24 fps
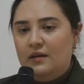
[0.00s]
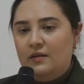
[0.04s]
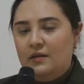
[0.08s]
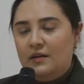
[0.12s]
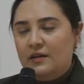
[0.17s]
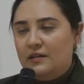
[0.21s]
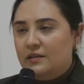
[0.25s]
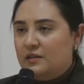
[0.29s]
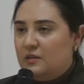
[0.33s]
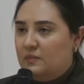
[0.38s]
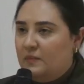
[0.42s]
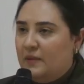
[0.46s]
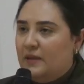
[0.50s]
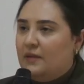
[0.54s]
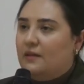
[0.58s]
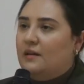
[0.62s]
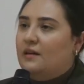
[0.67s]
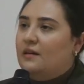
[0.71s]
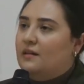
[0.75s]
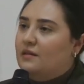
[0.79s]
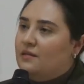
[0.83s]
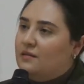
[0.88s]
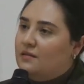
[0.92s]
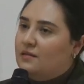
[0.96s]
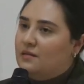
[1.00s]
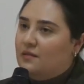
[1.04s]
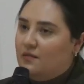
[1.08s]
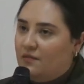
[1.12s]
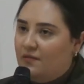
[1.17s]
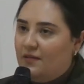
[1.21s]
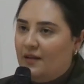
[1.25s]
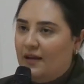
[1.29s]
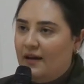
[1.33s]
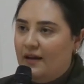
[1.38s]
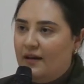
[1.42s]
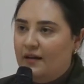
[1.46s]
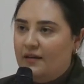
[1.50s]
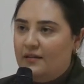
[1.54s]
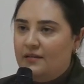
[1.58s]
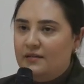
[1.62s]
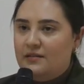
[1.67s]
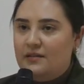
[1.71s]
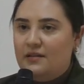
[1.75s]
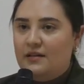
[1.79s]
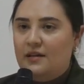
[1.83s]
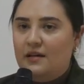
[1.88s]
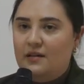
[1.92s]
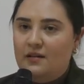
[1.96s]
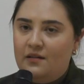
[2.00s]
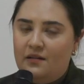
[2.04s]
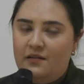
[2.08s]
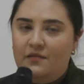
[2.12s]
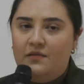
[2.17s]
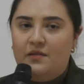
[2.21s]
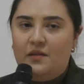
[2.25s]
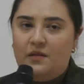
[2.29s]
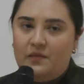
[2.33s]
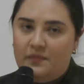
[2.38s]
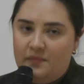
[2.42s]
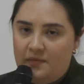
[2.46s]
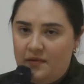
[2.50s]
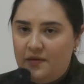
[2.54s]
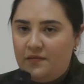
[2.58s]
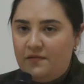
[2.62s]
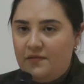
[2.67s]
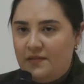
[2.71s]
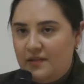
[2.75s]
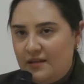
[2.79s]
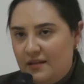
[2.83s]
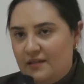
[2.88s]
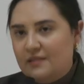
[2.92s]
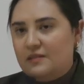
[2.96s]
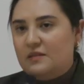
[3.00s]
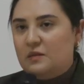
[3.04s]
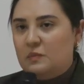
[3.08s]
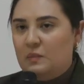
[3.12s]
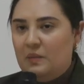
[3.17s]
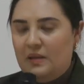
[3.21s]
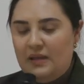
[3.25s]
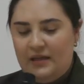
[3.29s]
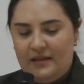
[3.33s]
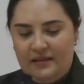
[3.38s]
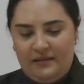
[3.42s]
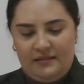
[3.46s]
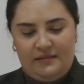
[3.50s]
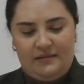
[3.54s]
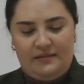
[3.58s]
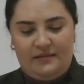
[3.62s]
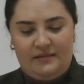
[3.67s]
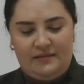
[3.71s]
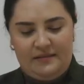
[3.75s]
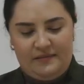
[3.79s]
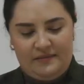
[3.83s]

experience of land and of, the, of this place.